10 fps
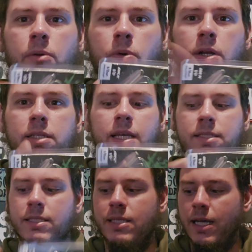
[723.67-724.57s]
We're going to
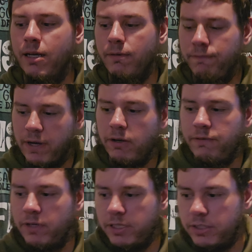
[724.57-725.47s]
test this guy out very,
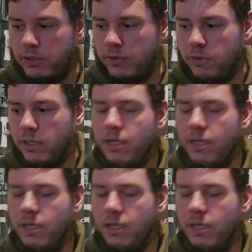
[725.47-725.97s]
very soon.